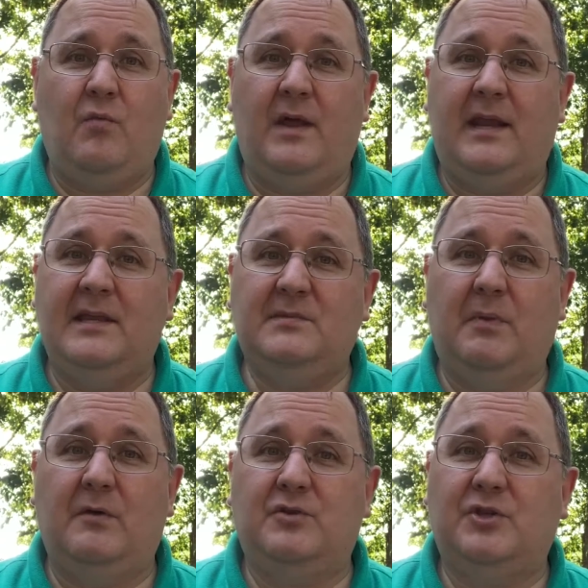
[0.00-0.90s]
what his
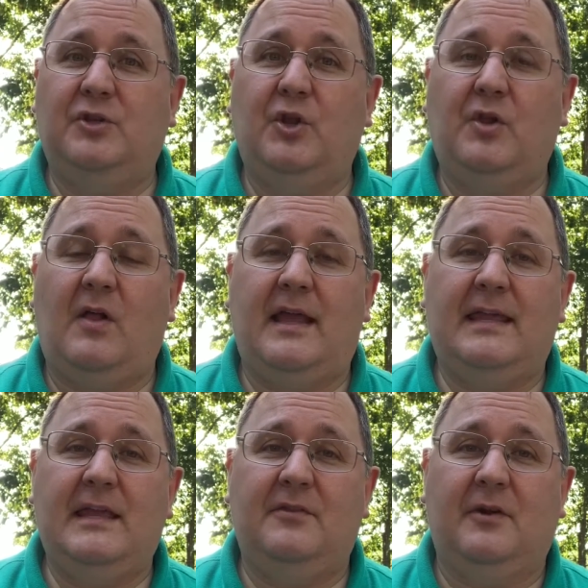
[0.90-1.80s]
boat should look like
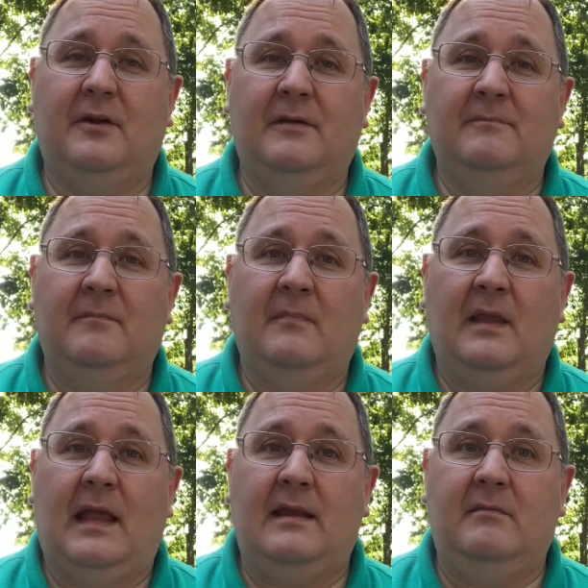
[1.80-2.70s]
either.
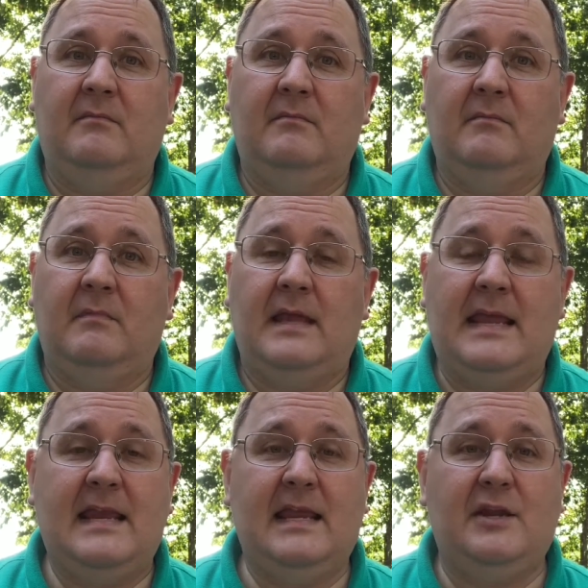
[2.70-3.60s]
And
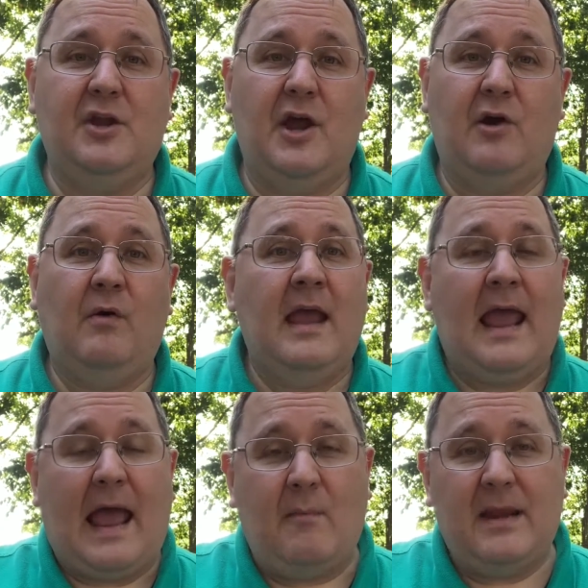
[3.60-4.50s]
he didn't know
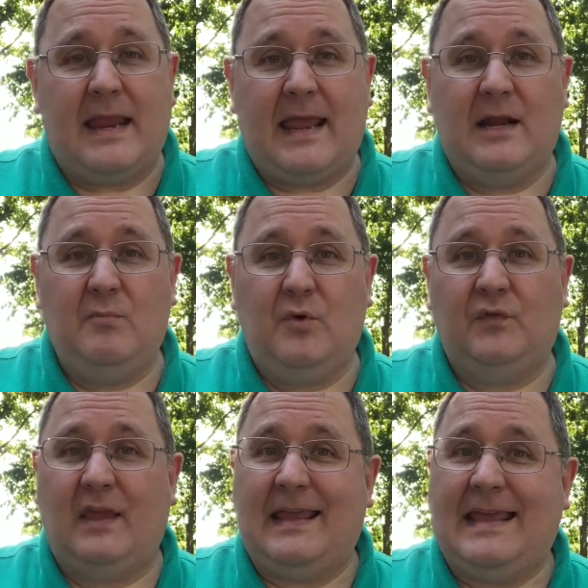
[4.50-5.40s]
how many
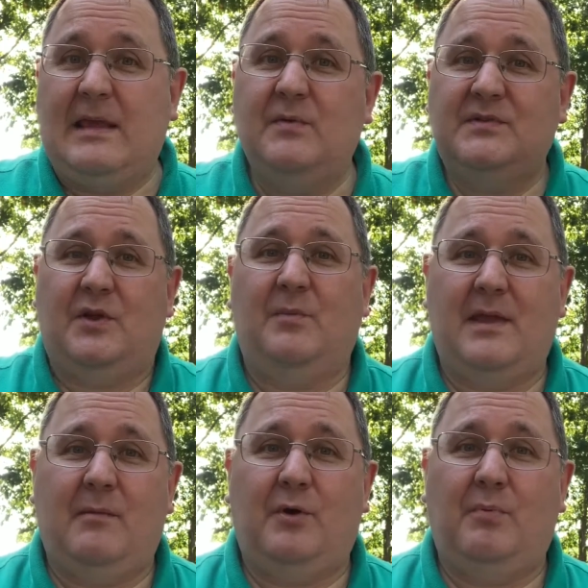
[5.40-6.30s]
animals he was going to
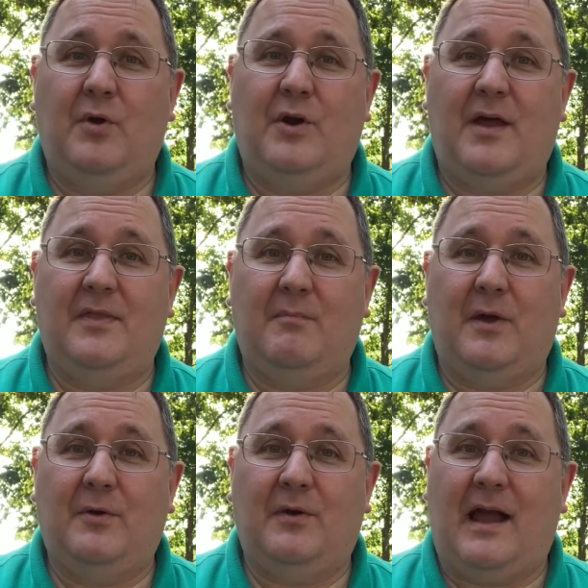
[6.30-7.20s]
be able to put on the
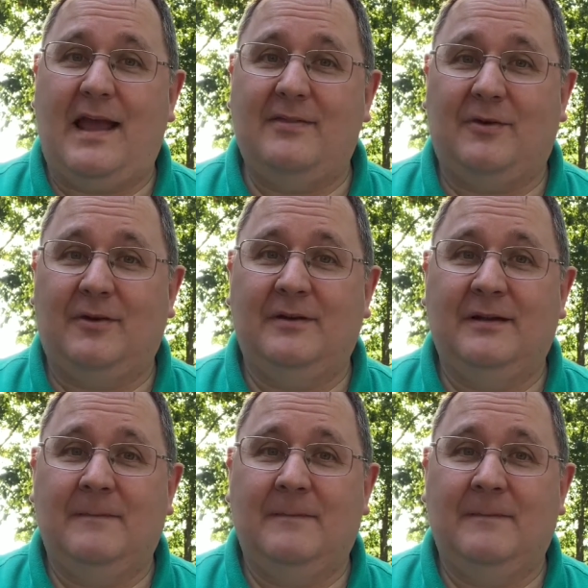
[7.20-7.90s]
boat either.